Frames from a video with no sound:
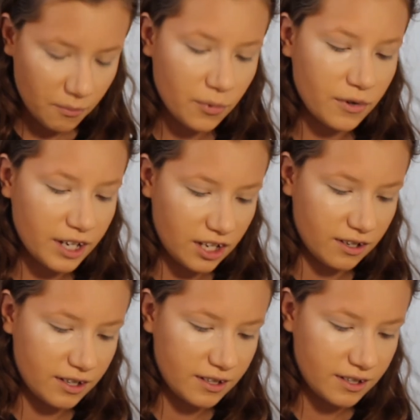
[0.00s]
pretty
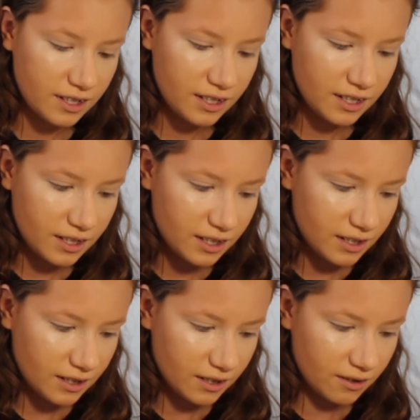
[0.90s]
good.
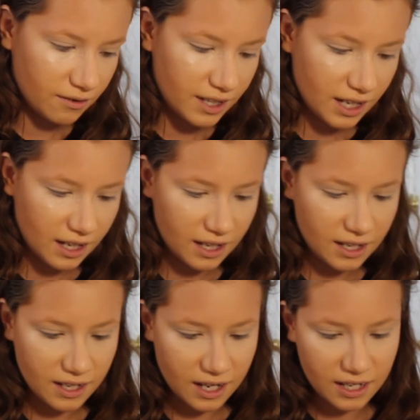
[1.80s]

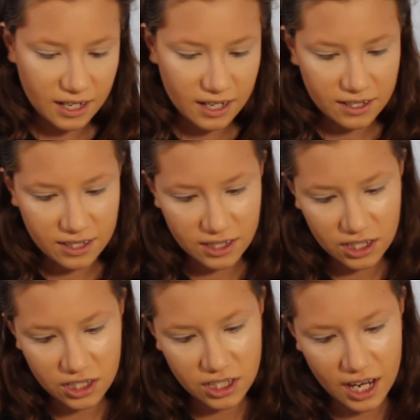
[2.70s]
Okay, and it is in
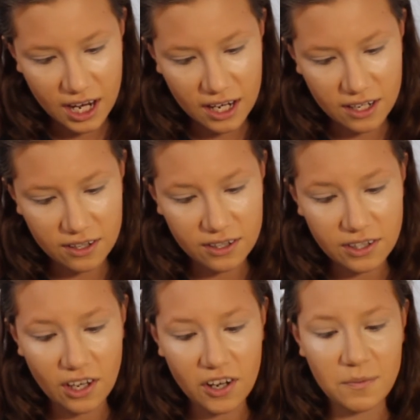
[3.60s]
the shade
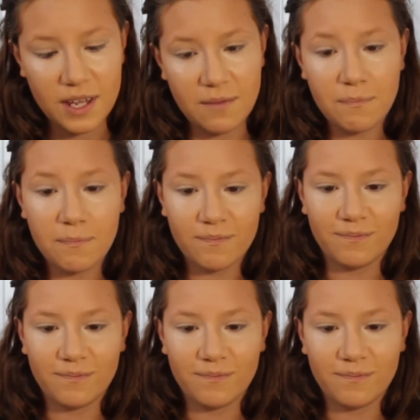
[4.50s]
Sunbeam.